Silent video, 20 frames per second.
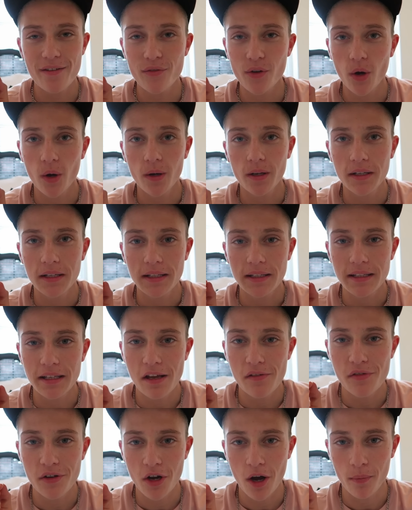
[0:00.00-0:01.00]
Never
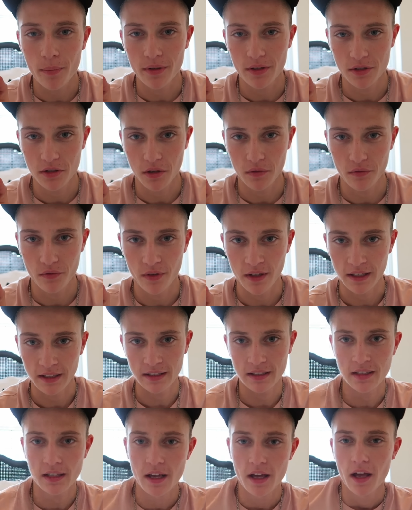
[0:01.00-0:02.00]
giving up in
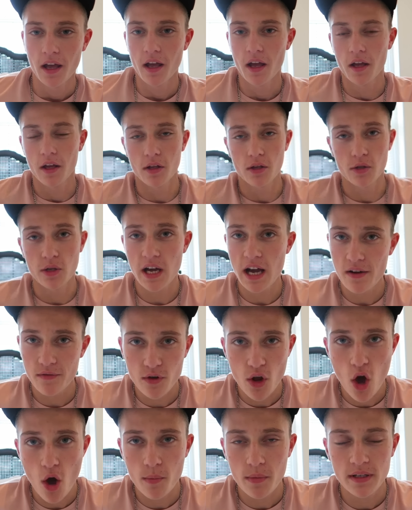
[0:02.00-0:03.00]
something. You
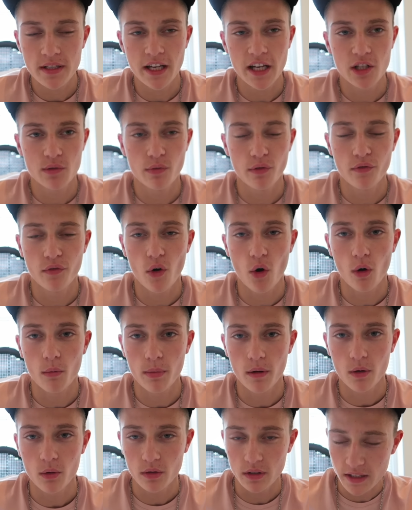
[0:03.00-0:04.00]
haven't heard me say this
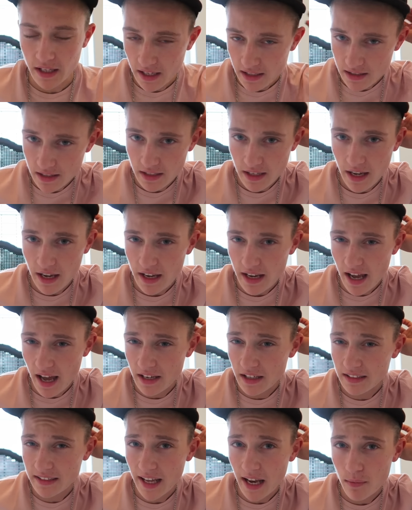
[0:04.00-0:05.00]
before, but yesterday
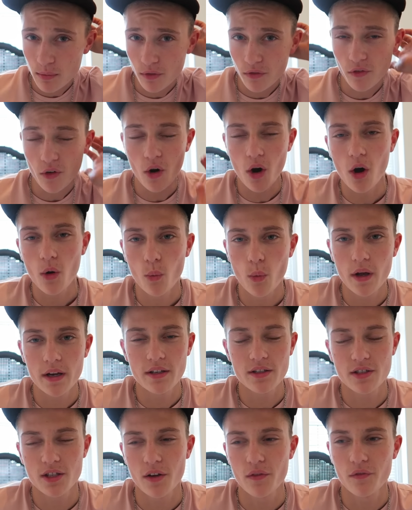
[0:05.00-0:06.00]
and the day before I
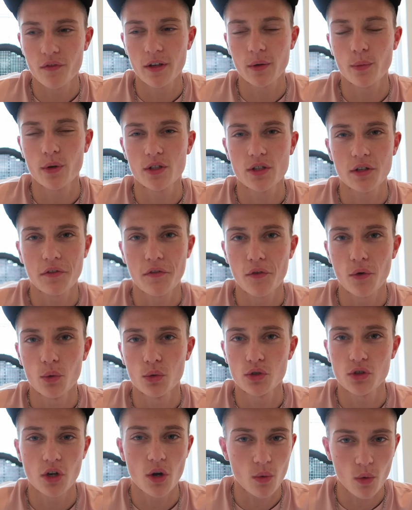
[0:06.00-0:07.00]
witnessed something which I
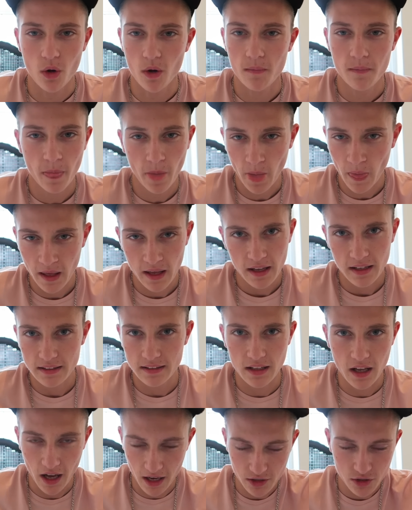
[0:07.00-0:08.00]
thought, you know what,
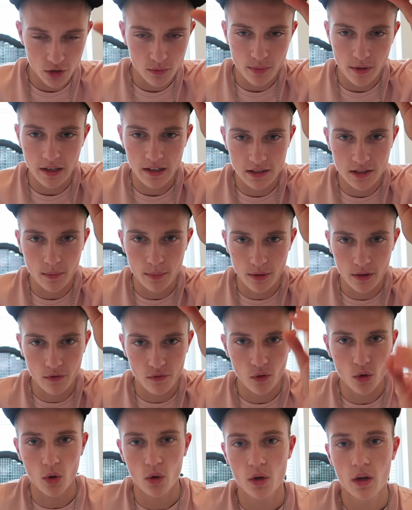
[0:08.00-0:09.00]
I should bring this up in the
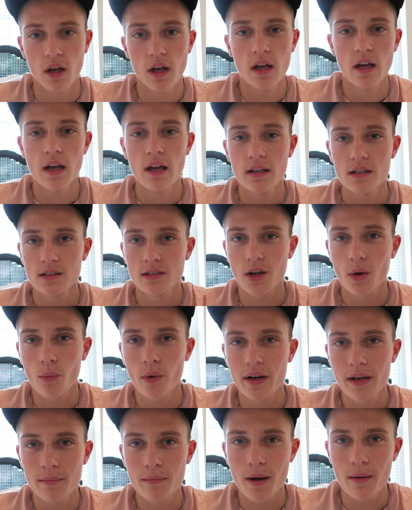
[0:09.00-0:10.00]
vlog.
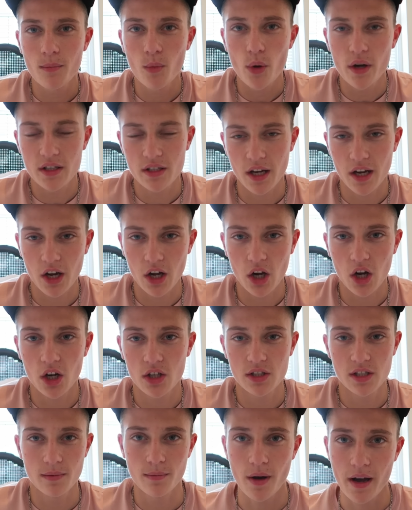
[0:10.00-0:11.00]
Someone in my Muay Thai
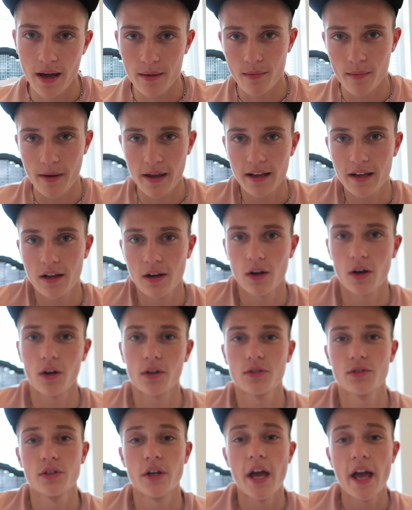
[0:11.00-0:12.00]
class and in my MMA
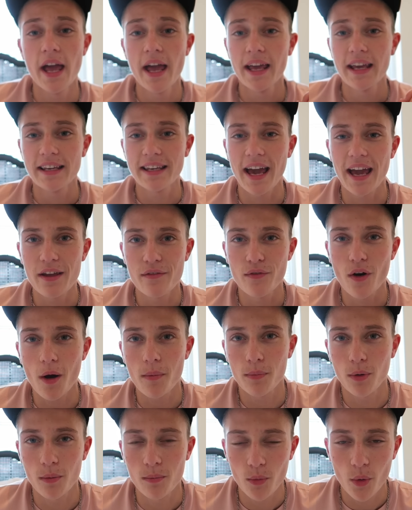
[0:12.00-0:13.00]
class gave
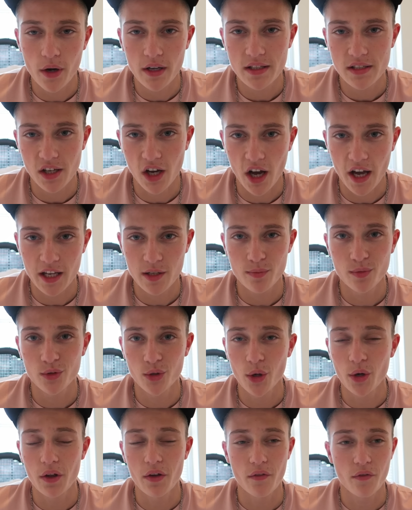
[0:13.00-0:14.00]
up on Muay Thai. He's been
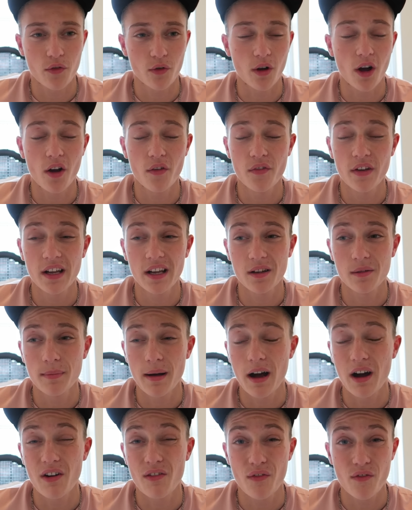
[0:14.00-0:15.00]
doing it for I think
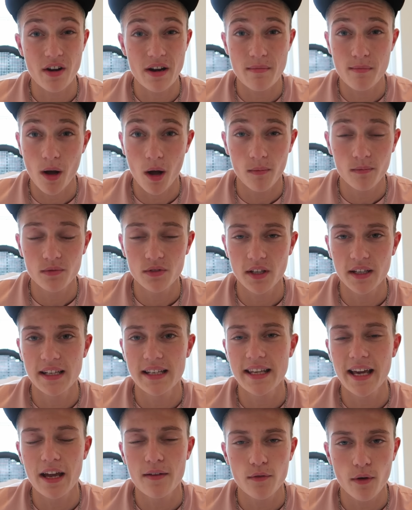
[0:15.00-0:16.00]
about 3 months, and
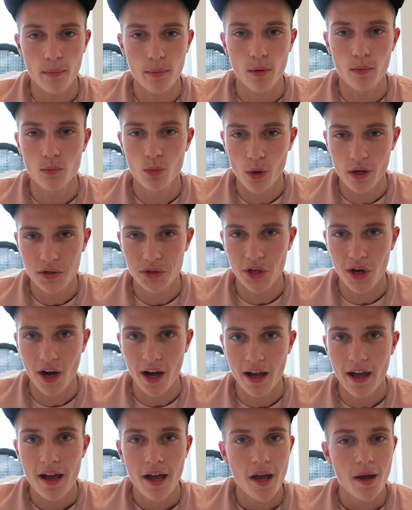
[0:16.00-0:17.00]
he gave up on Muay
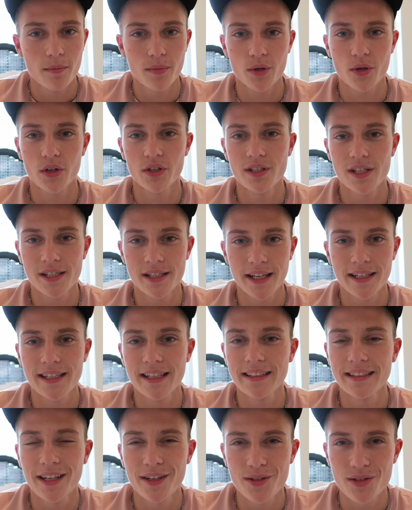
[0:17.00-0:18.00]
Thai because he said
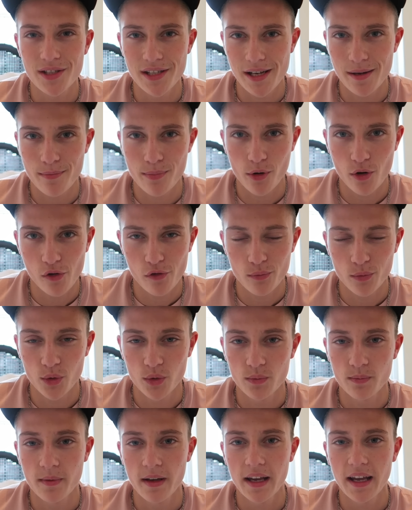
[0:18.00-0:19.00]
he didn't see
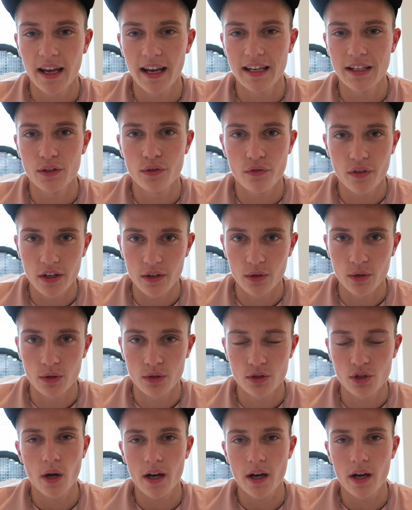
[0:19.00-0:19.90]
improvement in his fitness.